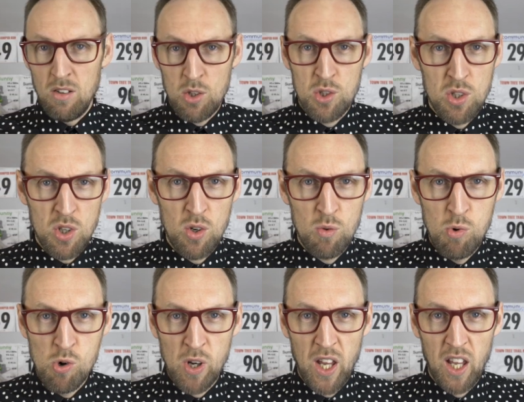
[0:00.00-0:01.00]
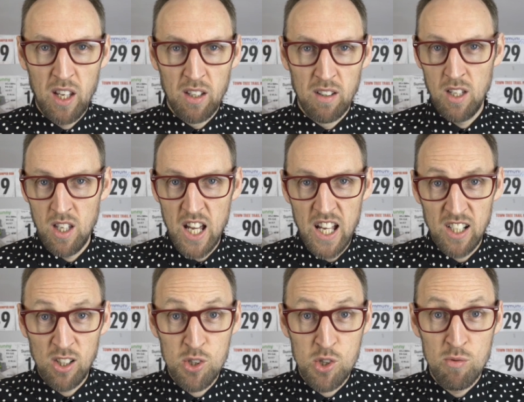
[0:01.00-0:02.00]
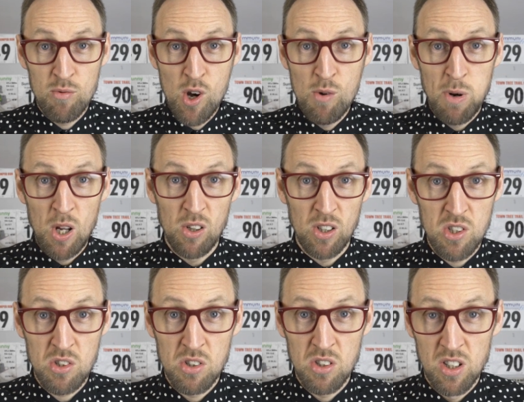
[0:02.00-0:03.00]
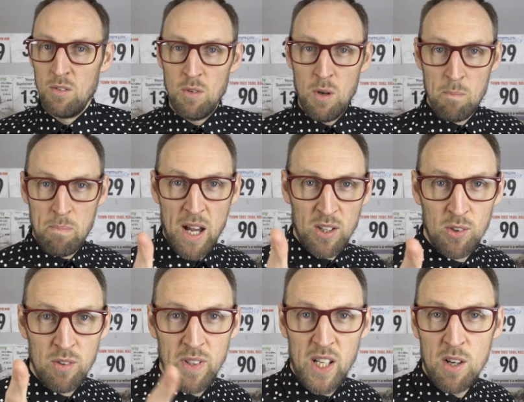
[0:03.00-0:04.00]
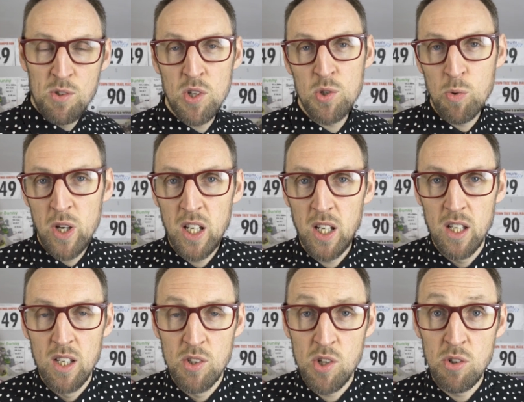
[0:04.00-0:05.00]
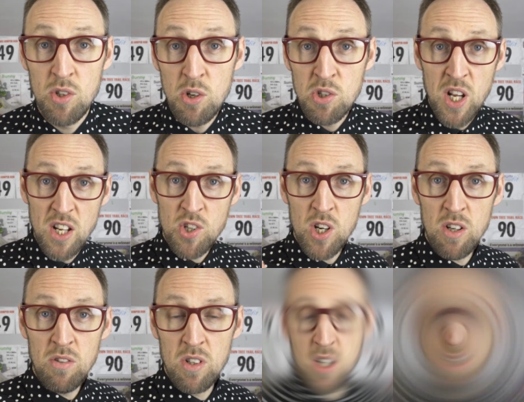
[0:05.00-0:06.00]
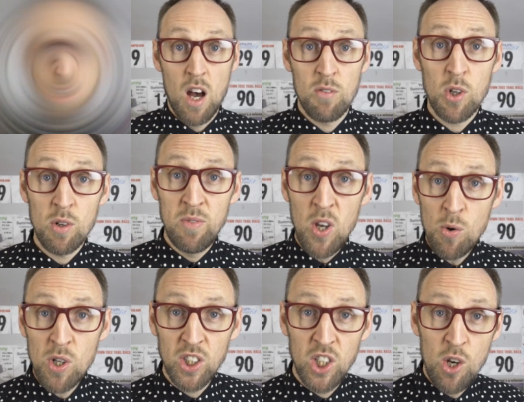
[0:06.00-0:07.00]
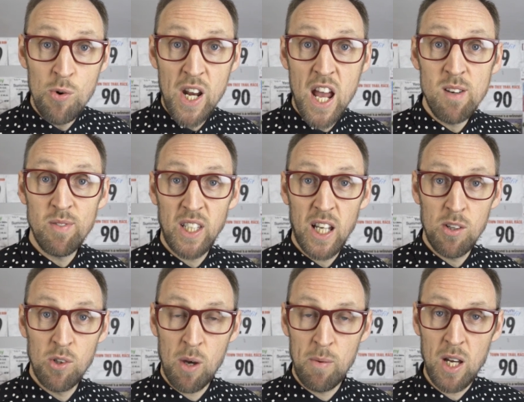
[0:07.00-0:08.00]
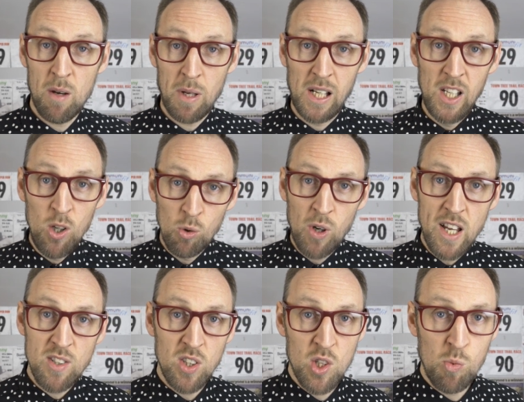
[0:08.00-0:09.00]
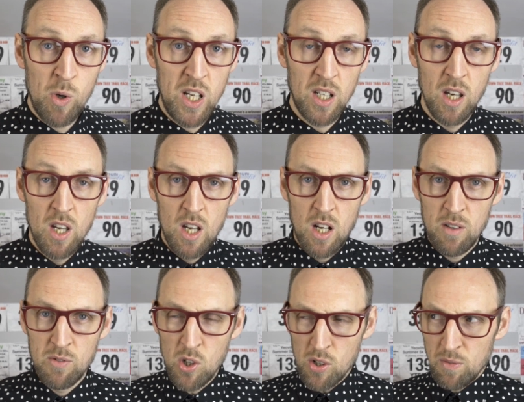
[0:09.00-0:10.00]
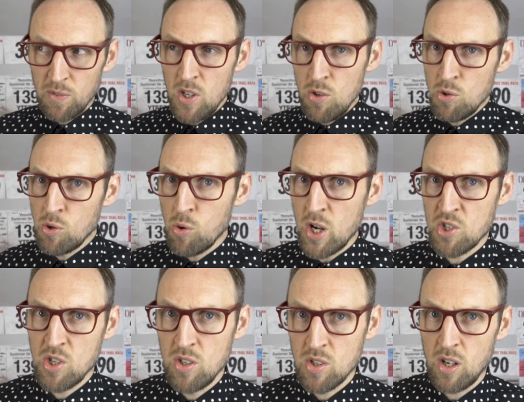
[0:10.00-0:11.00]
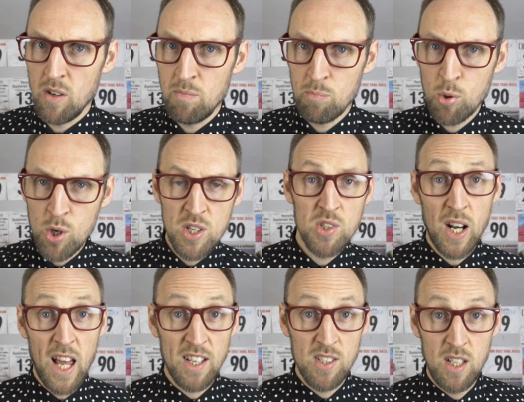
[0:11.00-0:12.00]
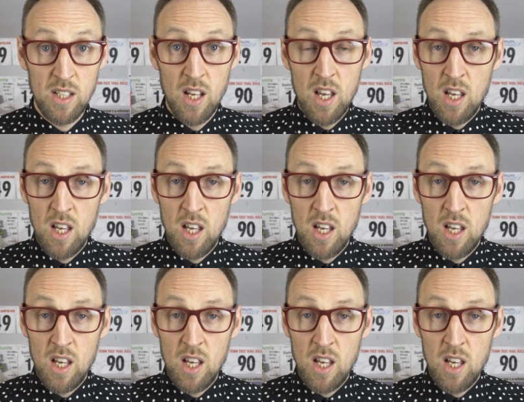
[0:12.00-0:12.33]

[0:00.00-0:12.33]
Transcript: Lots of dog walking and lots of Roblox. I'm back on the videos this week, so do stay tuned. I've got a viewer Q&A video coming up a little later this week. I've got a few questions that I've pre-selected,